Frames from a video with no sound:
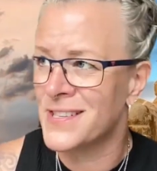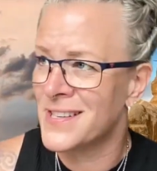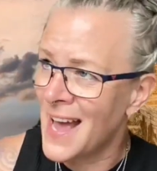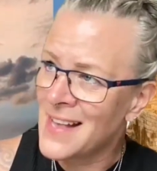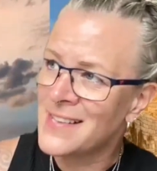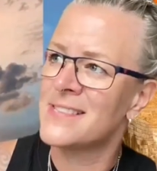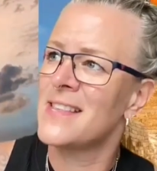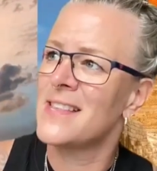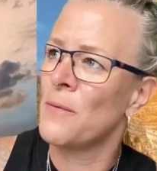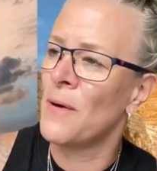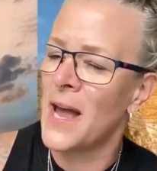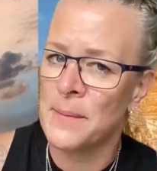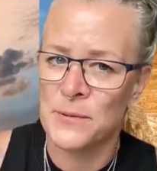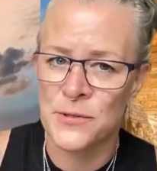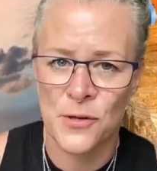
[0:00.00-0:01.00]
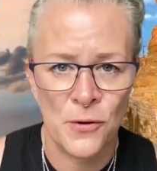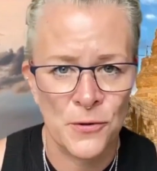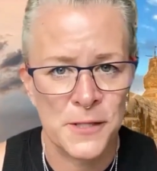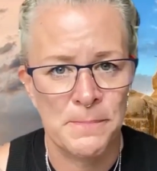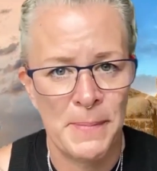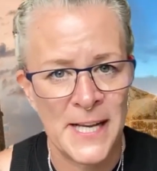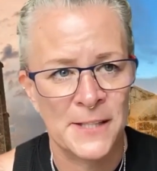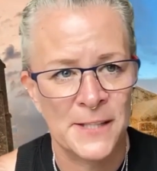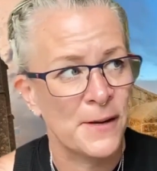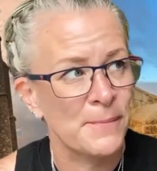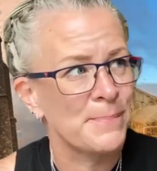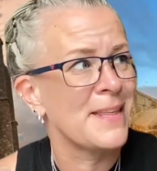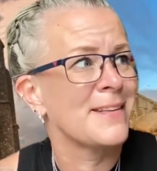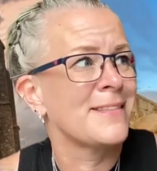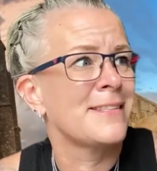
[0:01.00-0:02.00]
Yes, they were able to hold space for it,
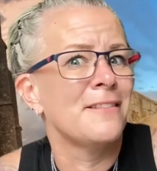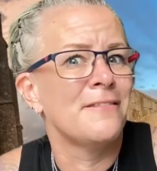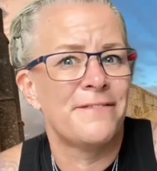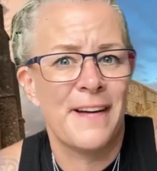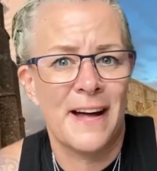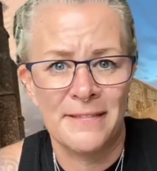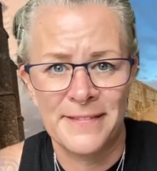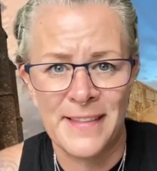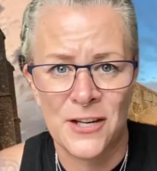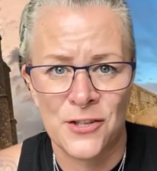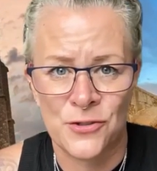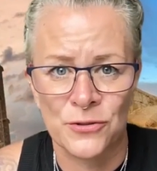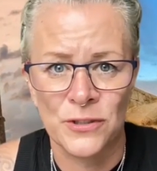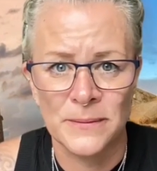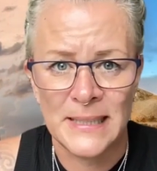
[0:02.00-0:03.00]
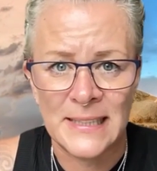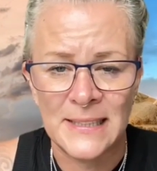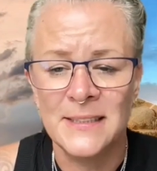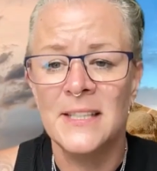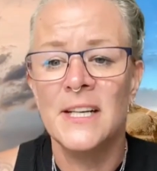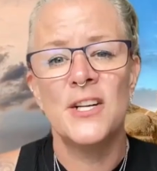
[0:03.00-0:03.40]
but they still felt that trauma.